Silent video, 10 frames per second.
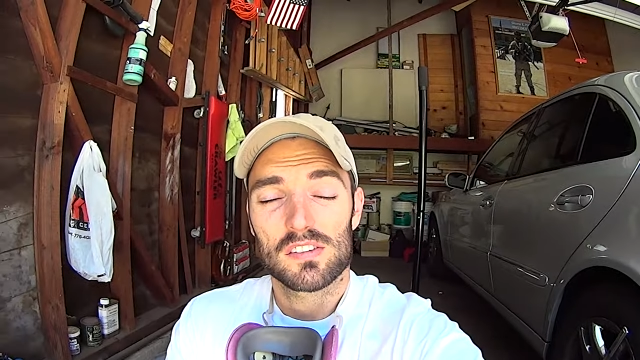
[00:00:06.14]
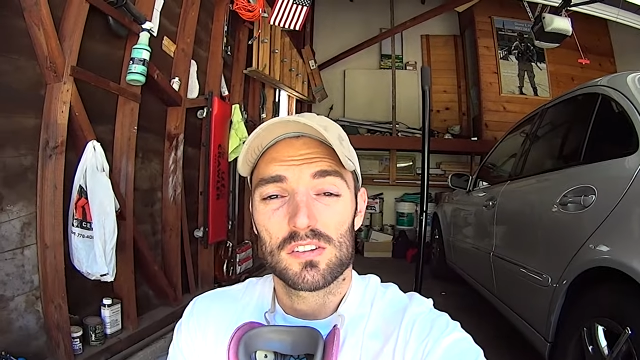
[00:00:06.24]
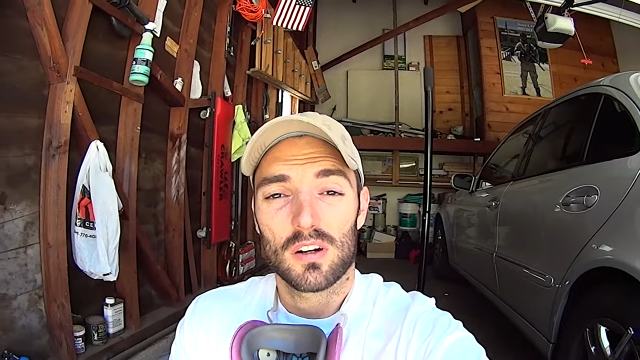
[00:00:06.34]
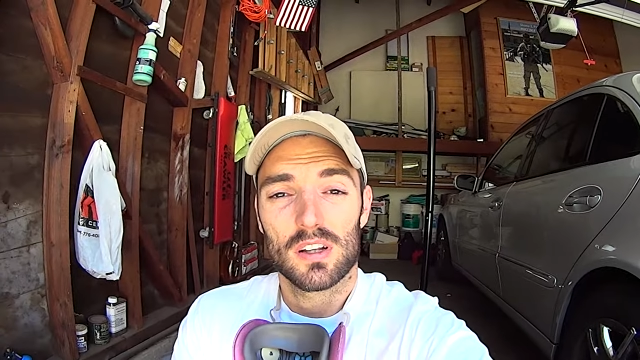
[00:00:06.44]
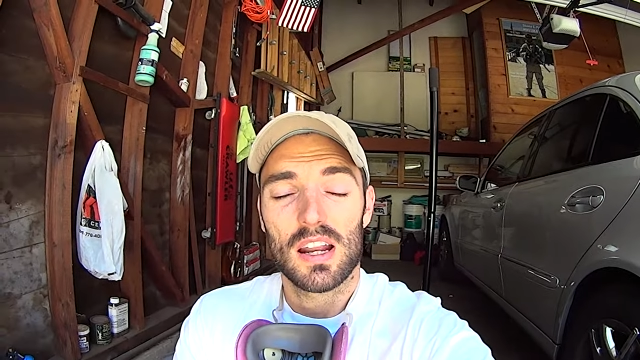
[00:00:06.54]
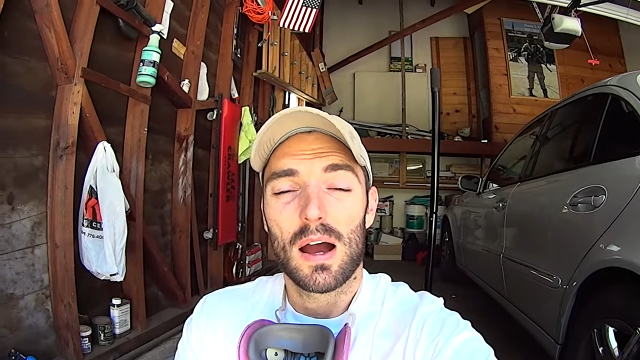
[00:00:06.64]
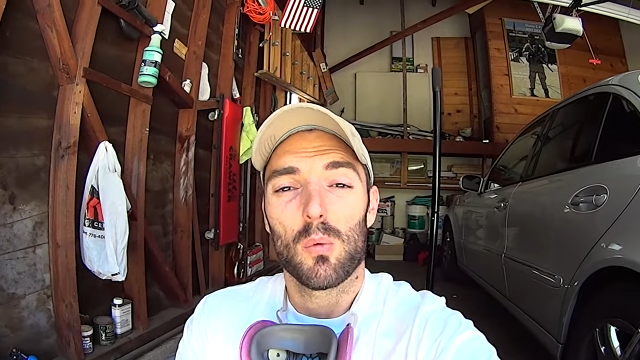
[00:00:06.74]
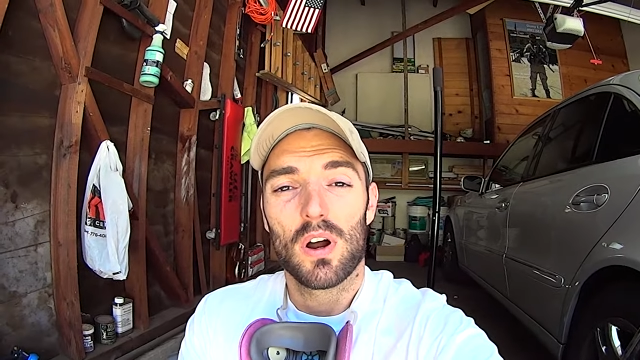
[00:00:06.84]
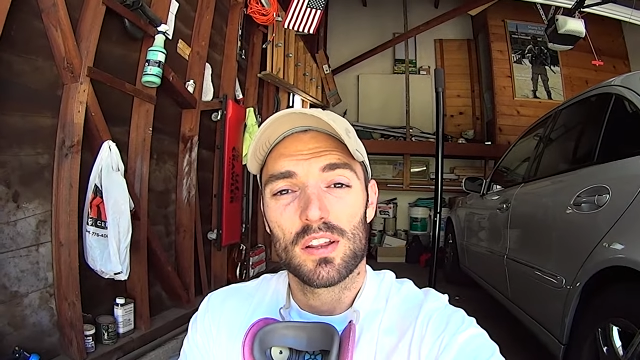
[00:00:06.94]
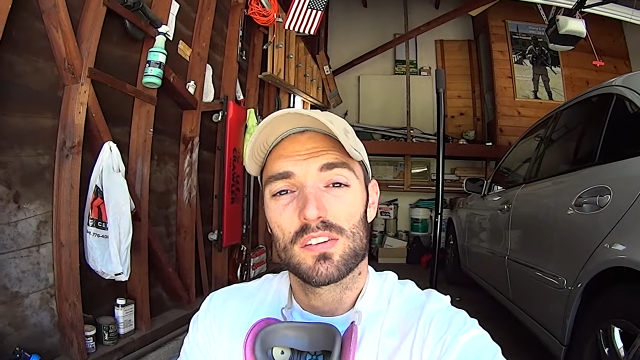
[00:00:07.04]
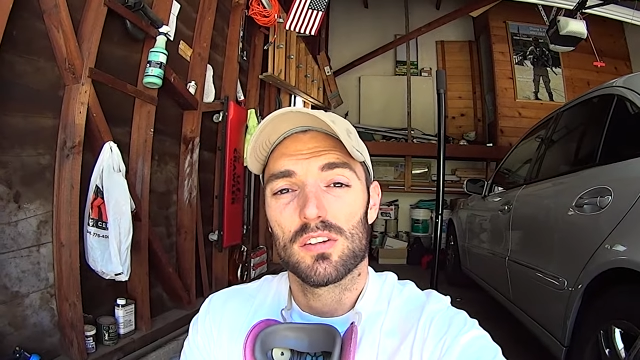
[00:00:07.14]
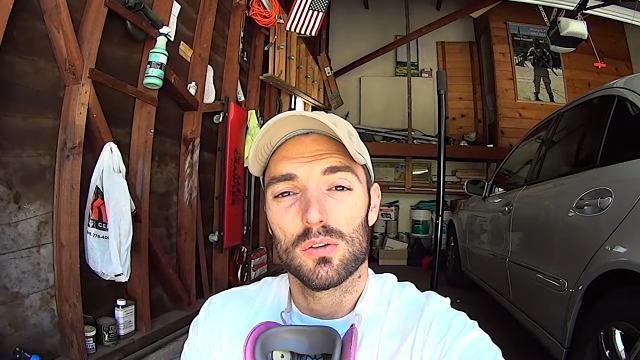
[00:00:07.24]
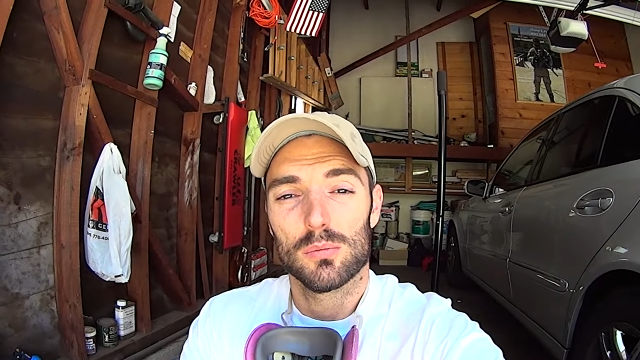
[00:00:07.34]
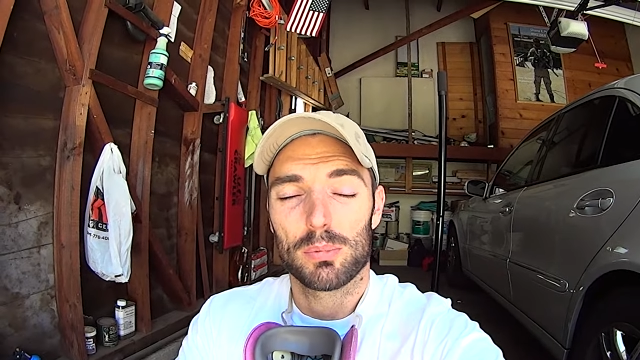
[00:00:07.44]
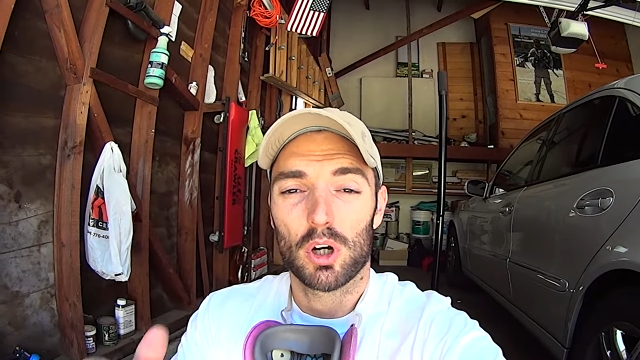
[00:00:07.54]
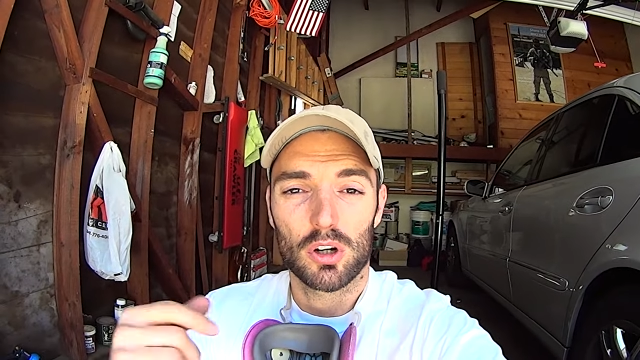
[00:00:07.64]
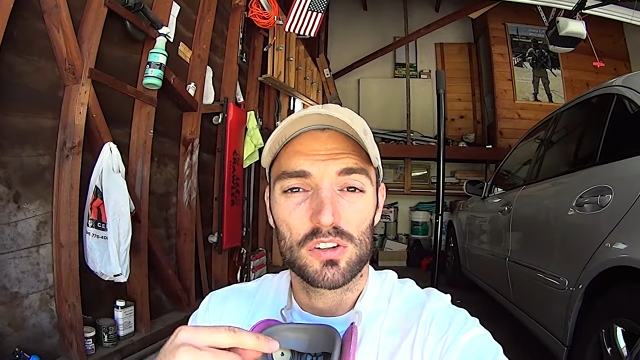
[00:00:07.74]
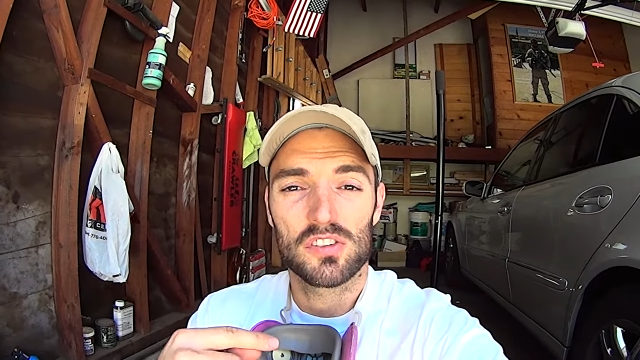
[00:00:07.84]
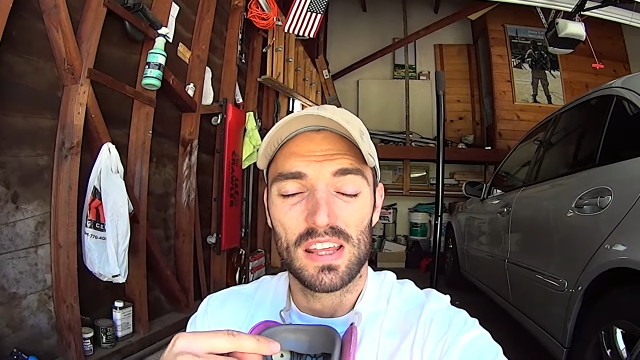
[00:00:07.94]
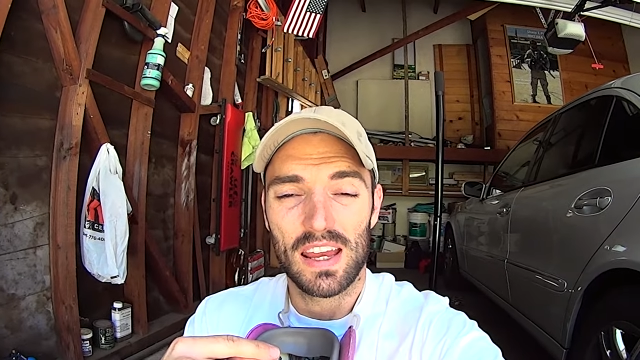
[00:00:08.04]
started, I wanted to
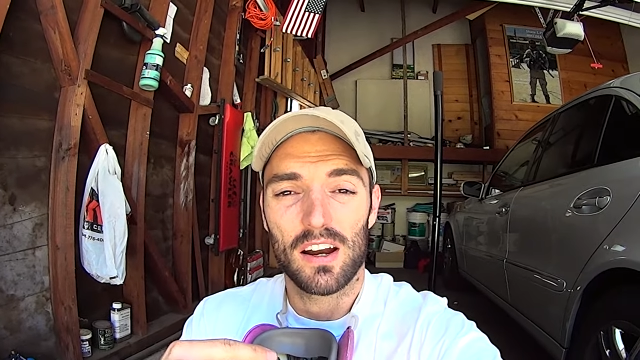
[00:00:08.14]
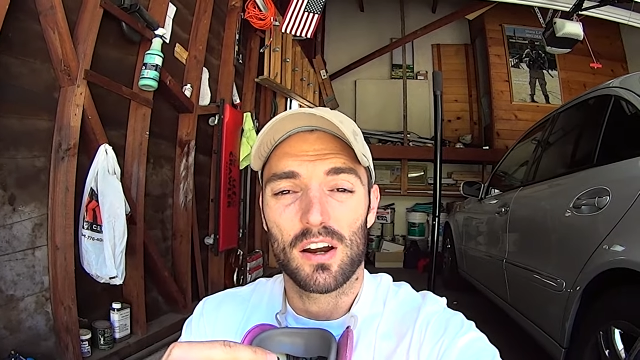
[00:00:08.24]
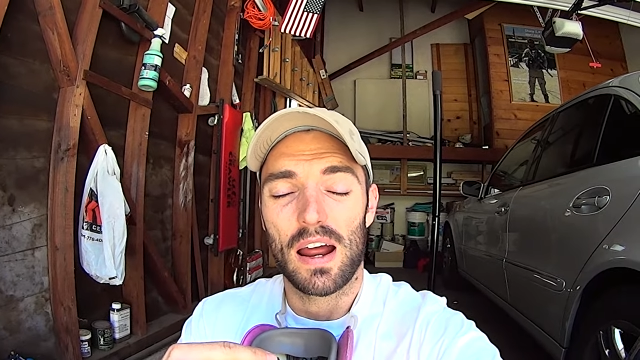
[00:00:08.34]
purge the air